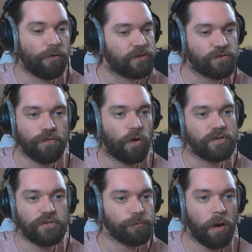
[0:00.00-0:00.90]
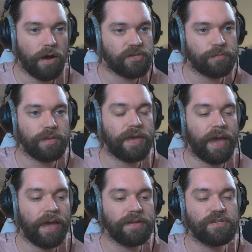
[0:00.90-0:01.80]
as far as you possibly
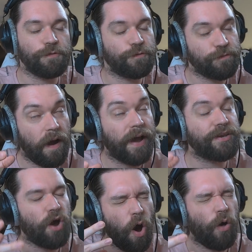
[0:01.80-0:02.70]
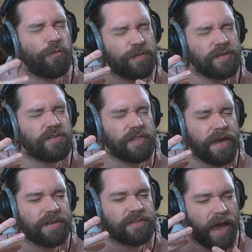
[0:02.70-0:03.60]
can to find all of these
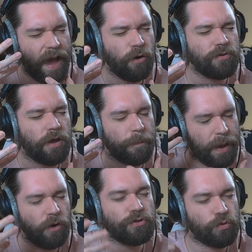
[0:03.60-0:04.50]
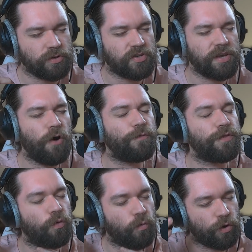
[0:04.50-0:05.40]
things out about yourself
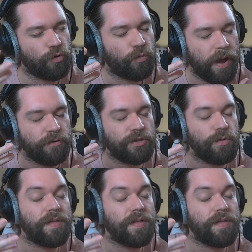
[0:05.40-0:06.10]
and the world around you,